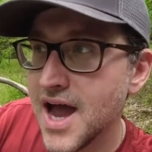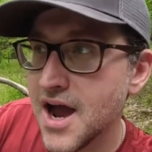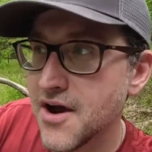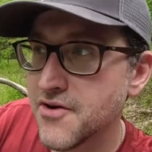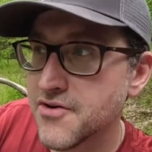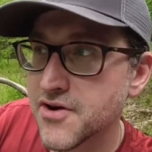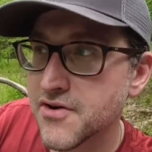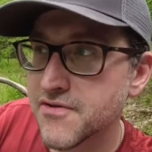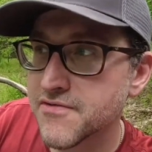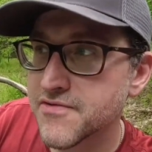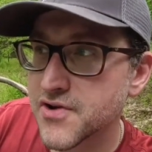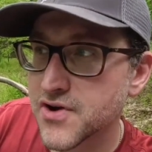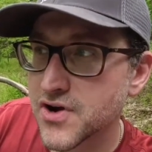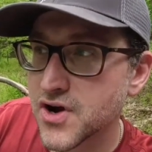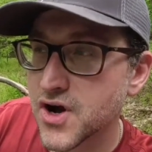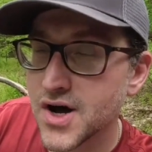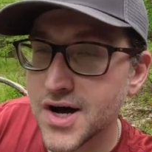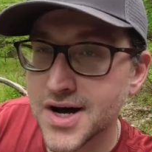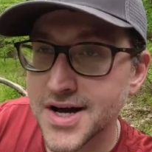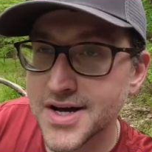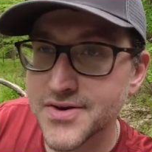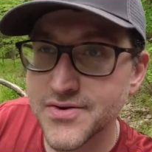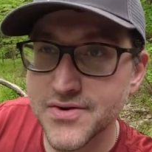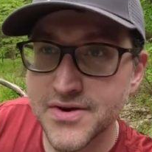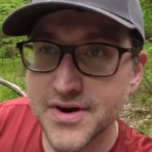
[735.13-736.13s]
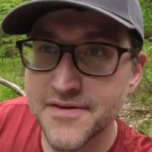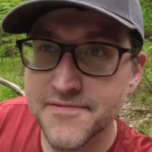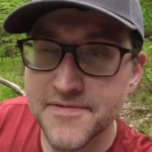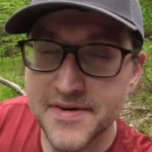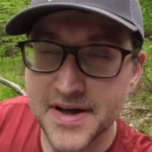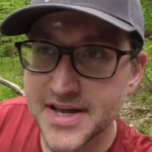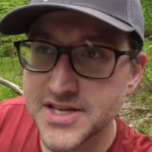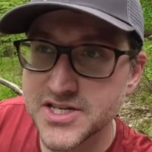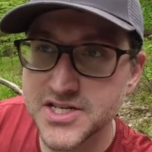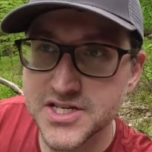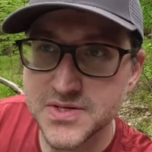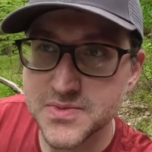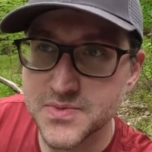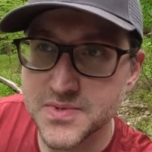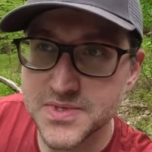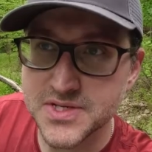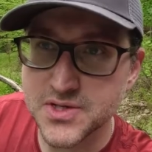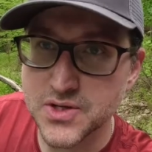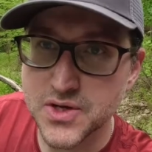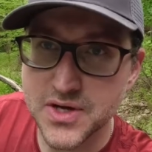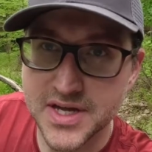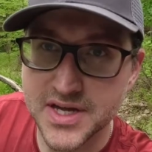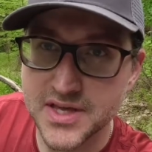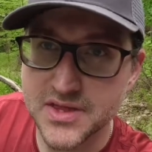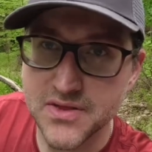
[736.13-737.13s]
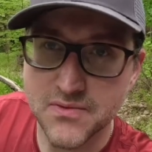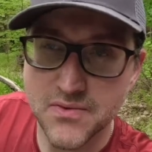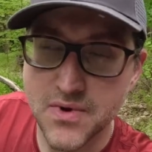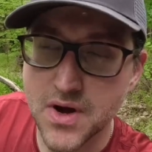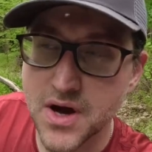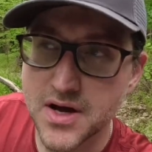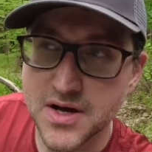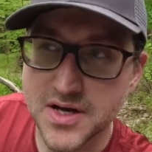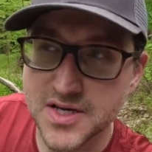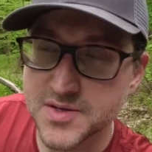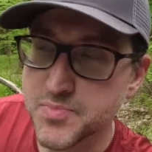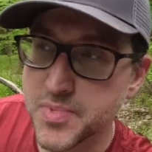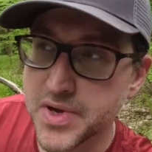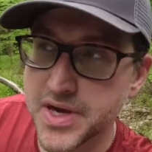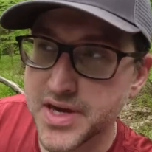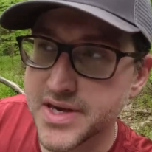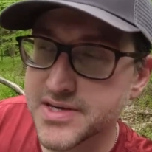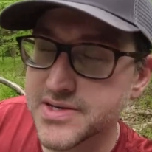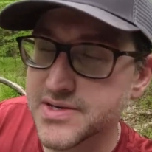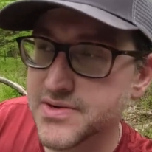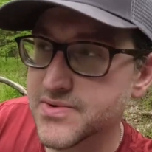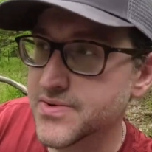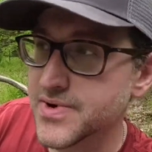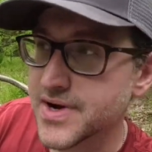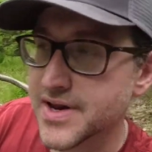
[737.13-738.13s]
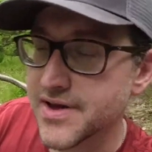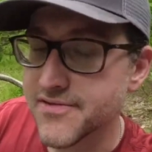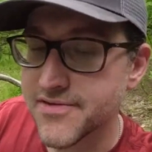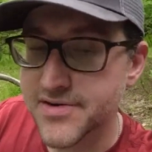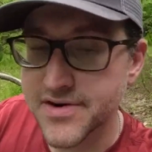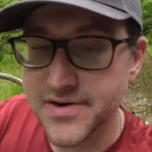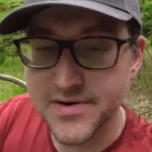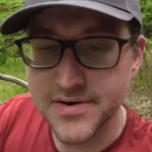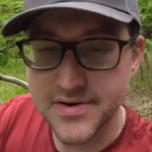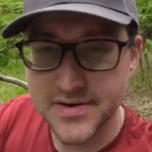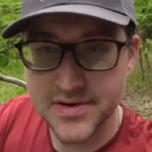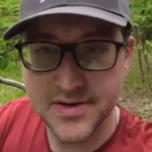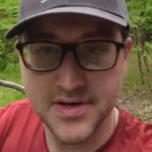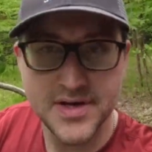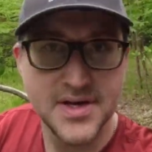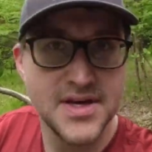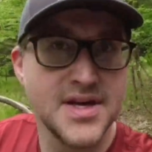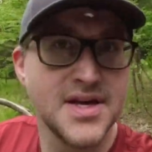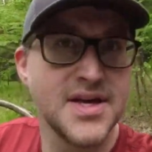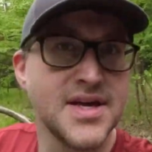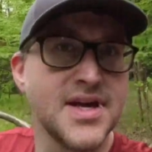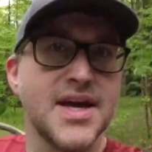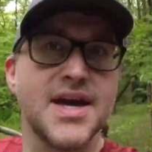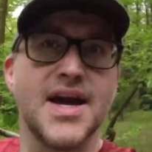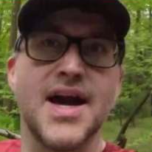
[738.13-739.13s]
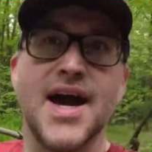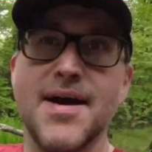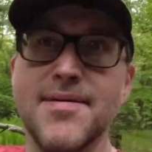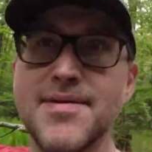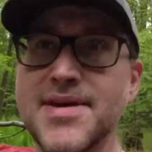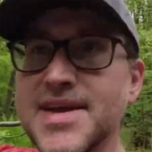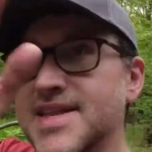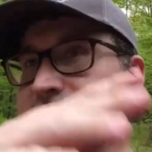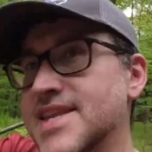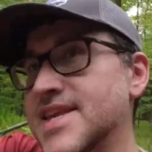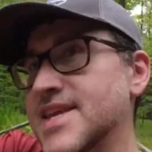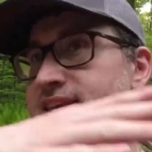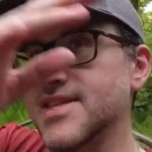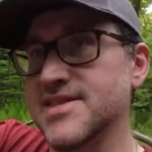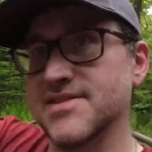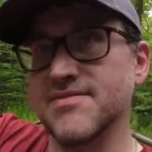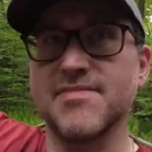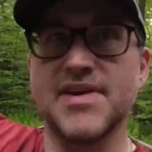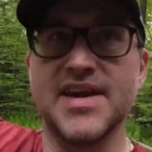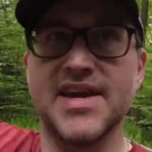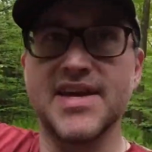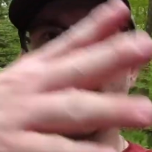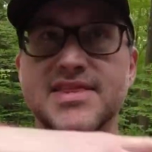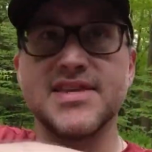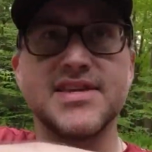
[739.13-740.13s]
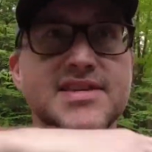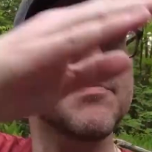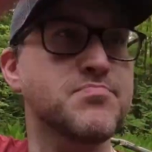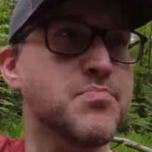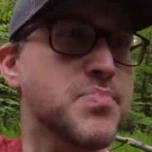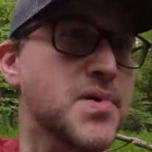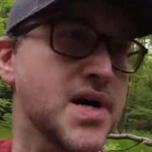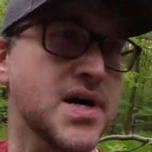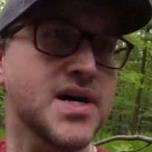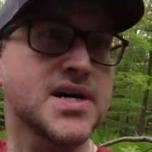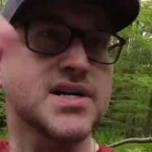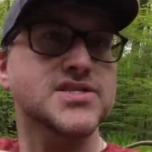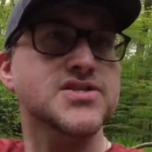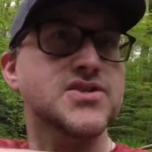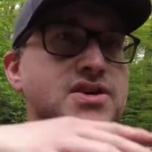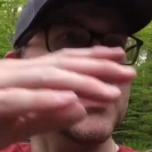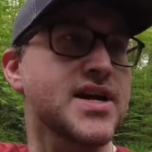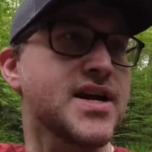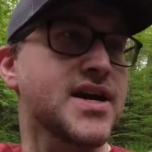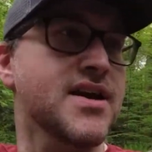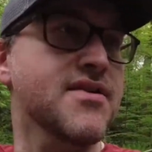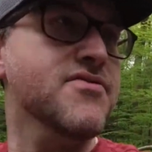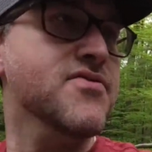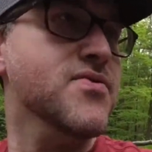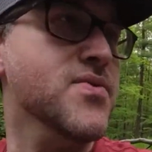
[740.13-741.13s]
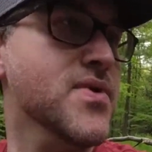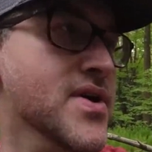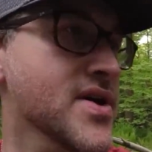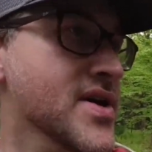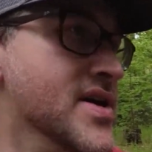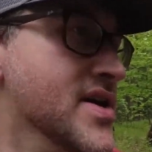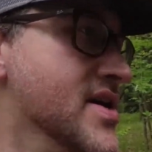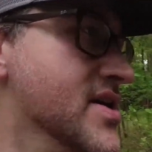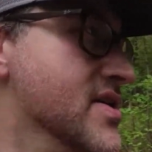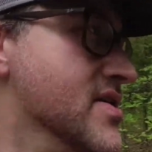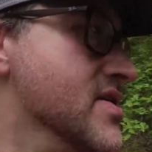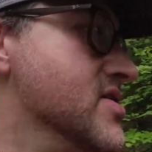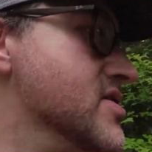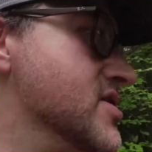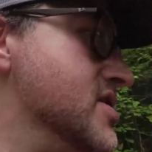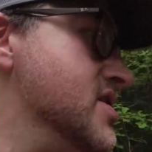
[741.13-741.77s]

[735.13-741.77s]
I don't know if they're gone or if I just was looking at the wrong space or whatever. I'm getting eaten, man. These bugs are everywhere here.